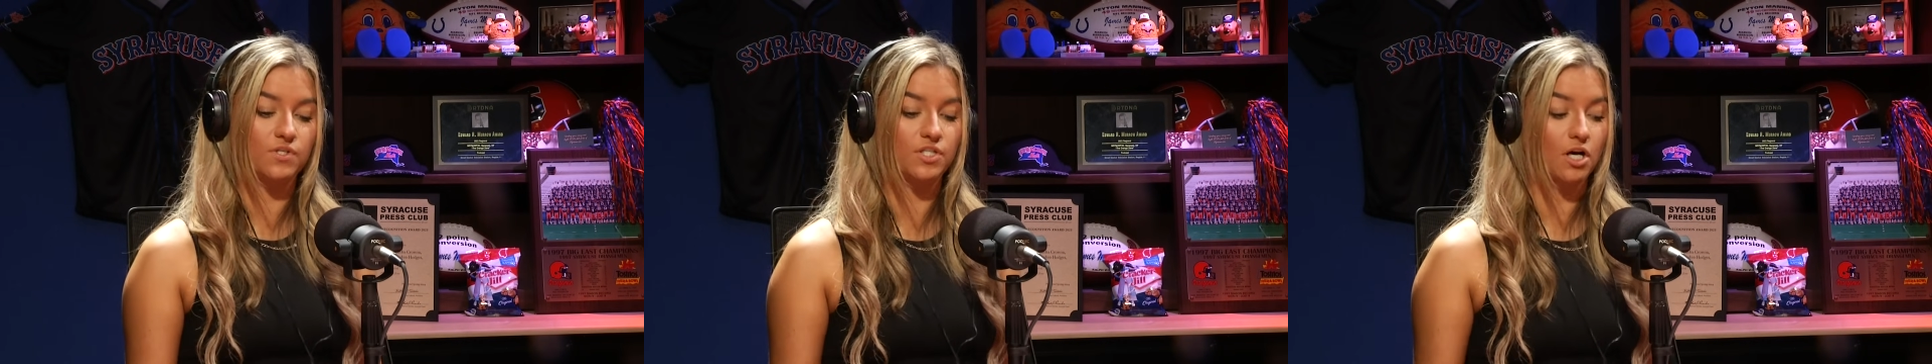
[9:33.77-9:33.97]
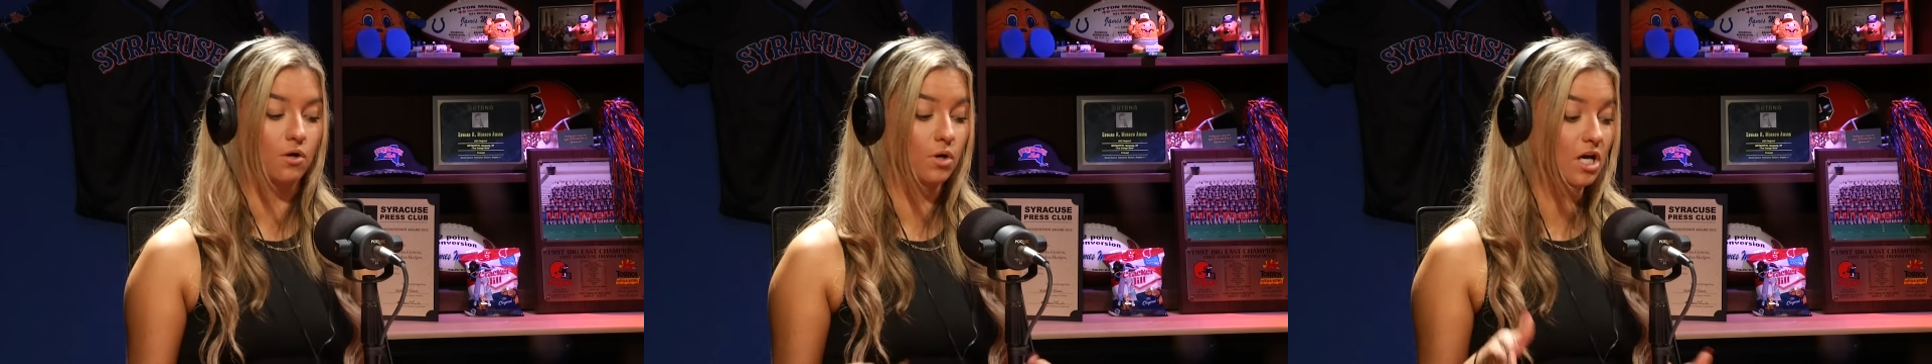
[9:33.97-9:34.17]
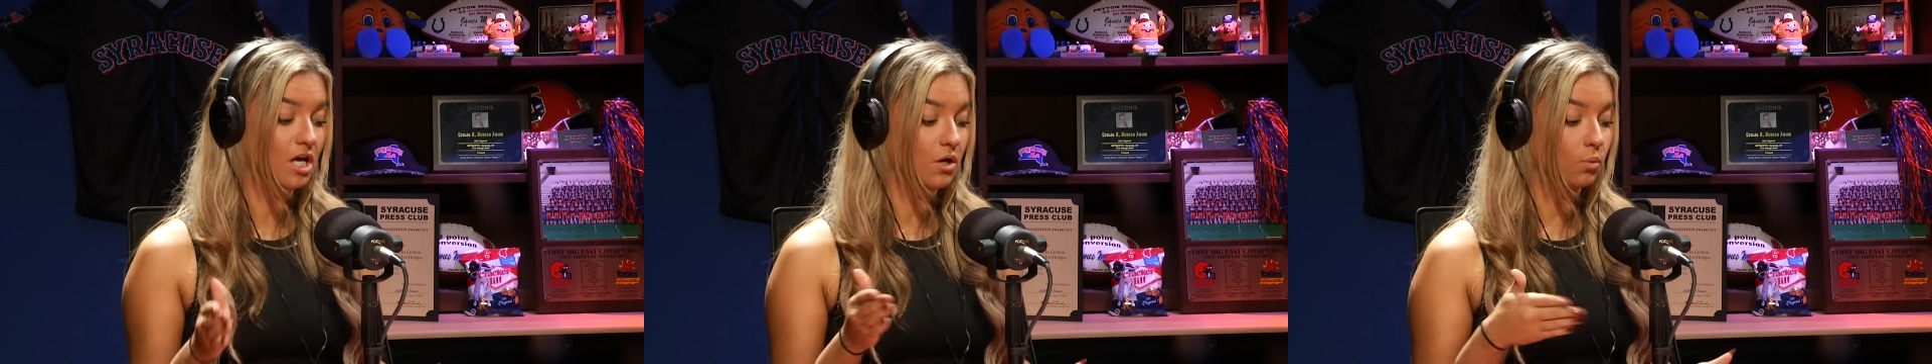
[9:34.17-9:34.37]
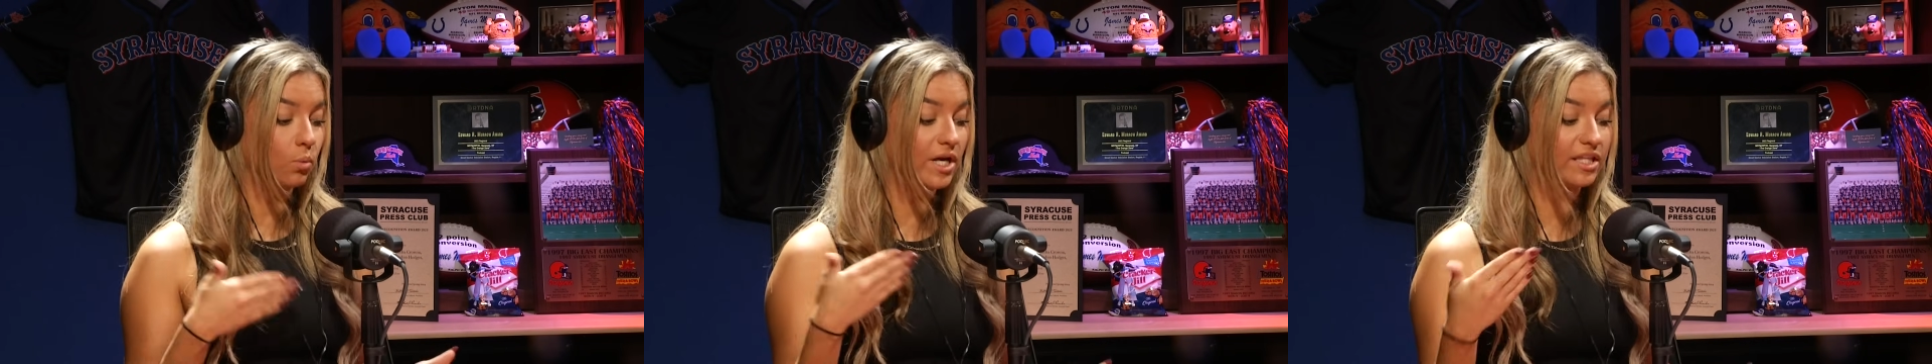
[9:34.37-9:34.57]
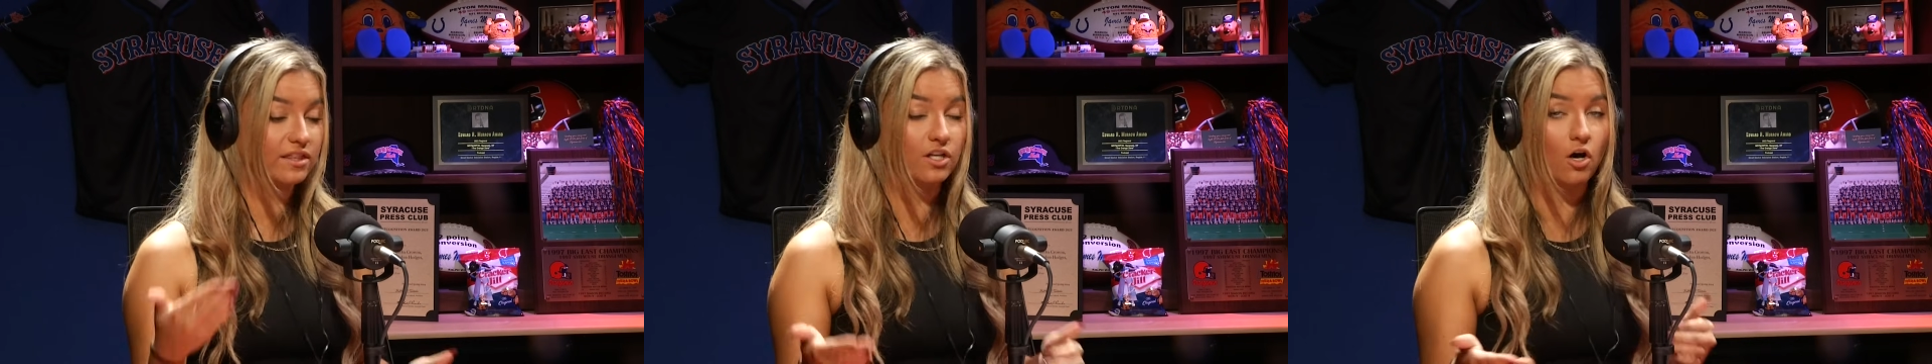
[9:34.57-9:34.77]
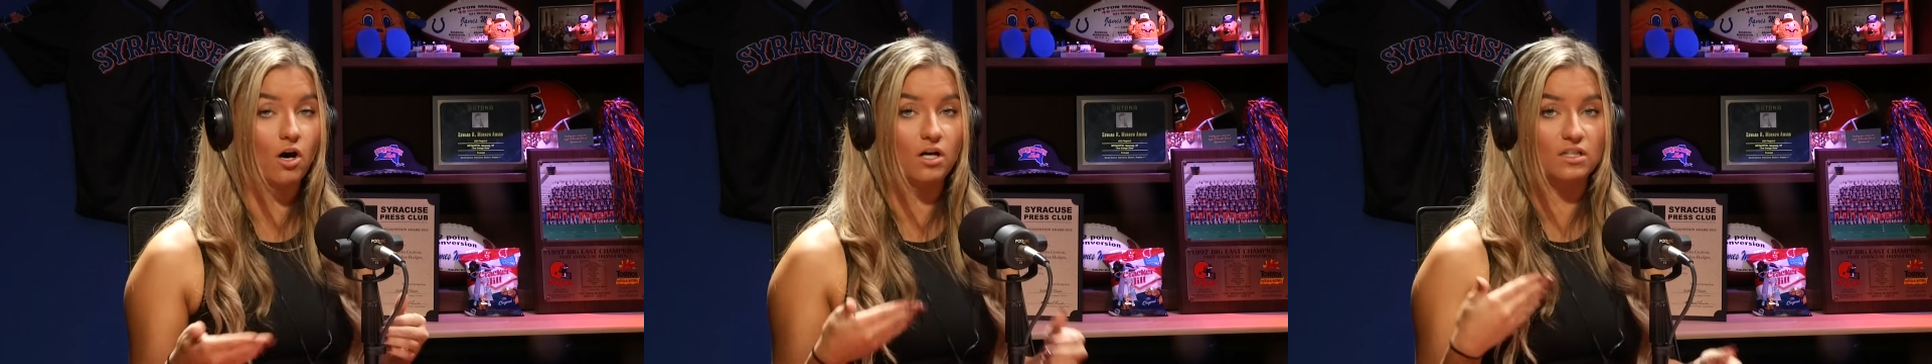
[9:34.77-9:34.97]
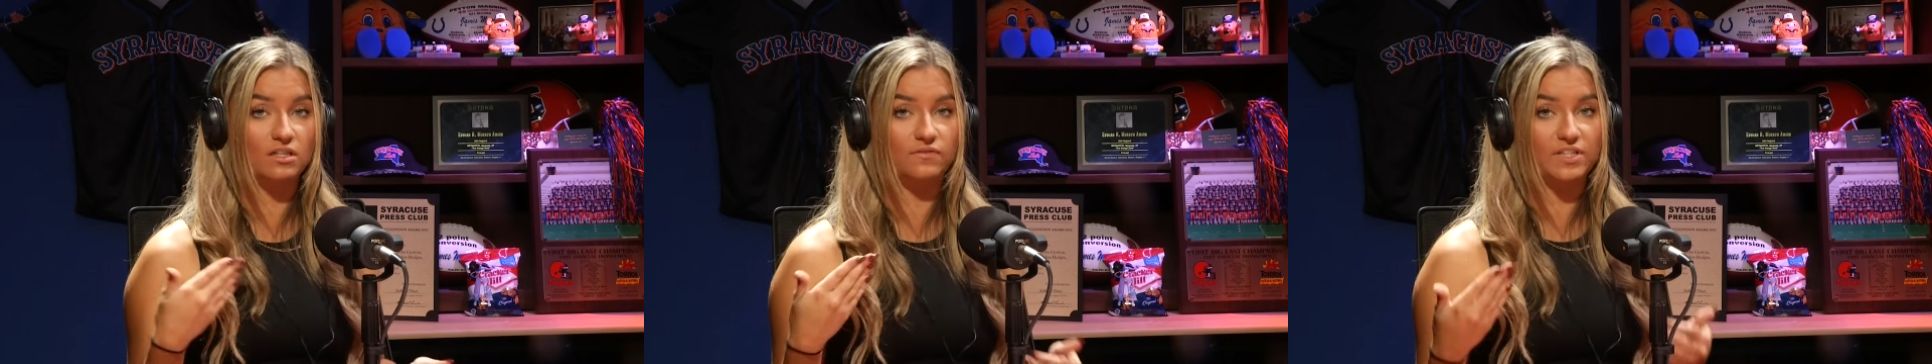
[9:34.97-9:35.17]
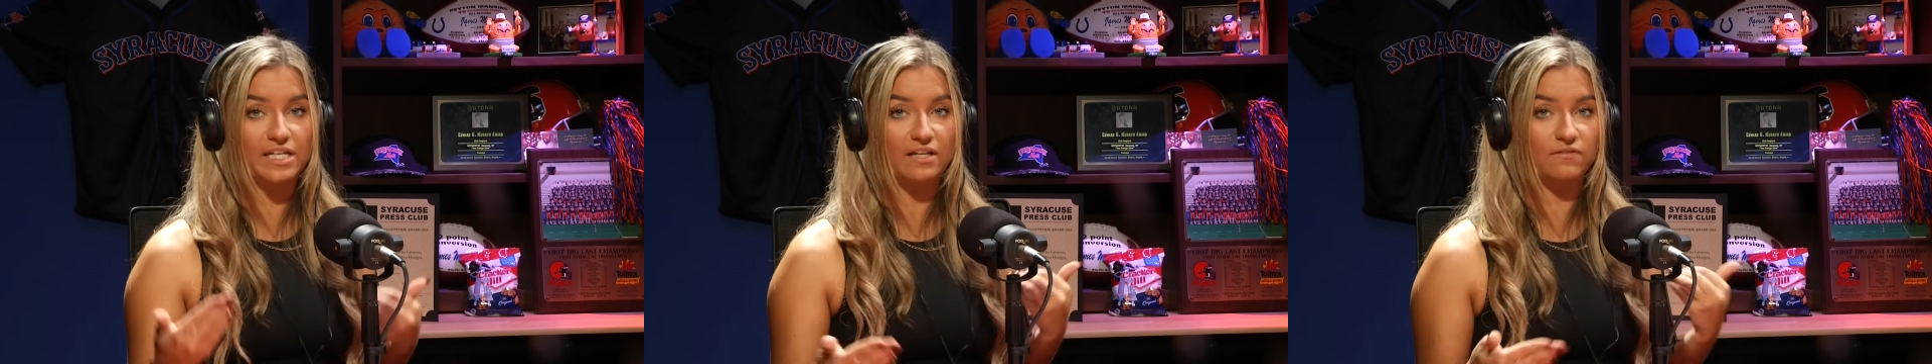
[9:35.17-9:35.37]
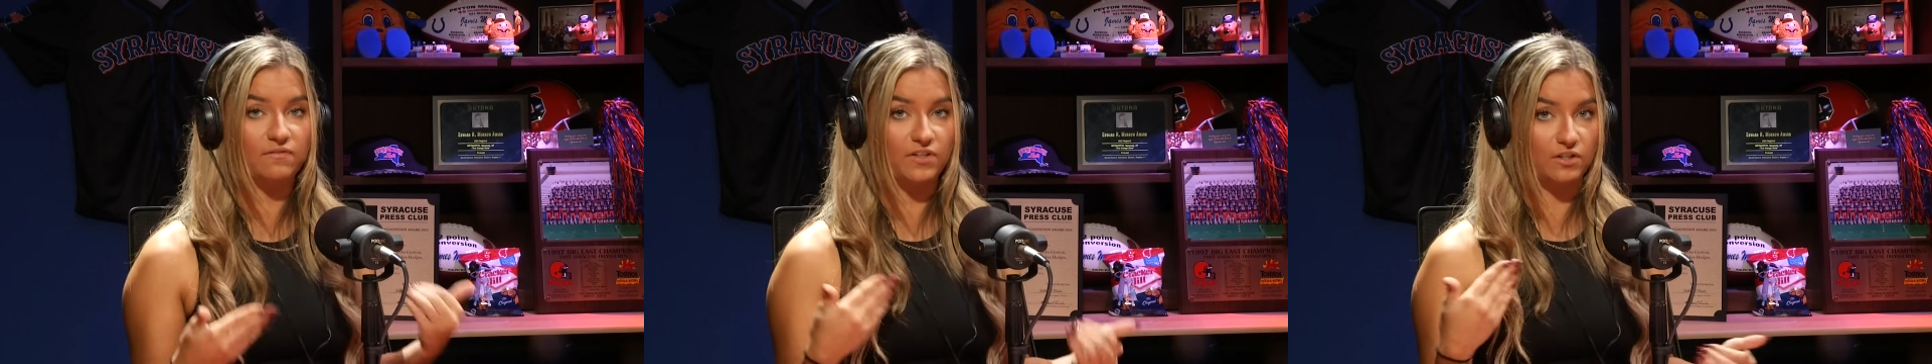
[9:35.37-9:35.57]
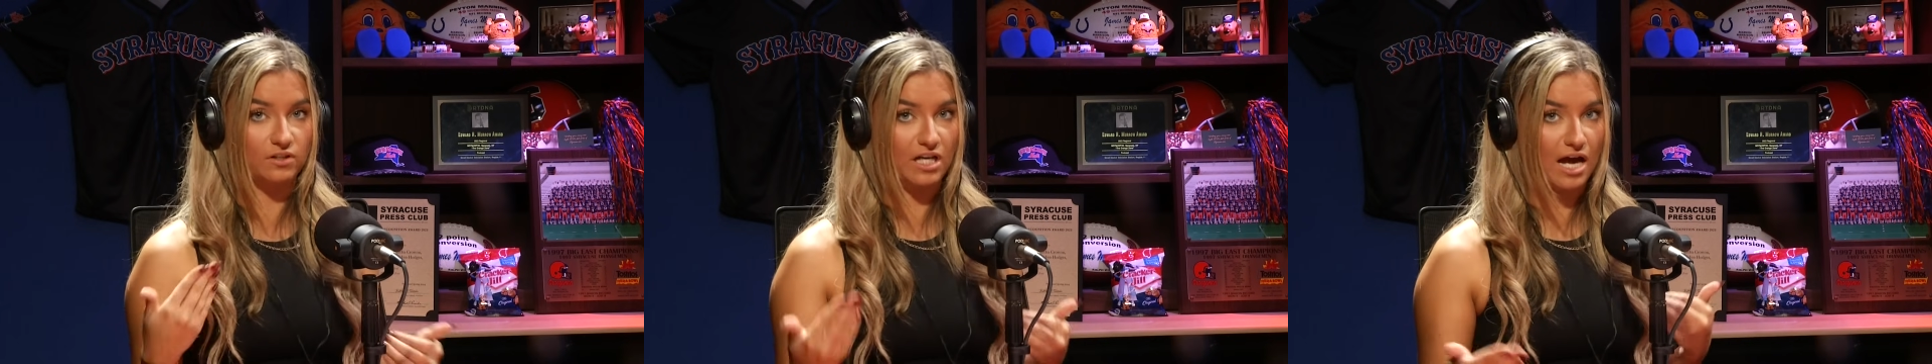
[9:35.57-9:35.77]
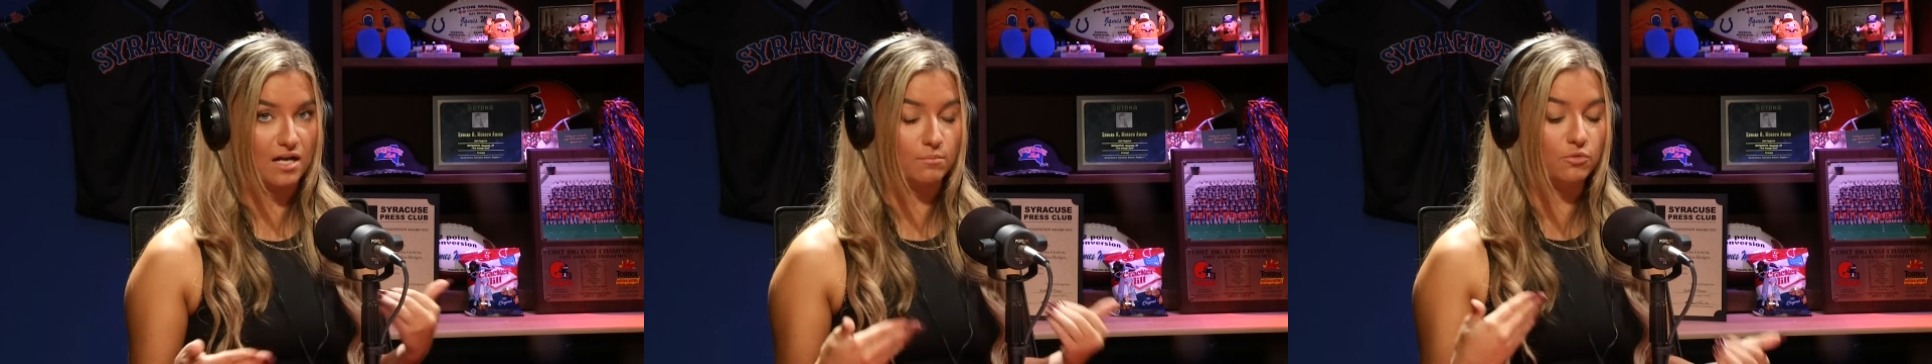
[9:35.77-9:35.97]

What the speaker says: So with all of the infield kind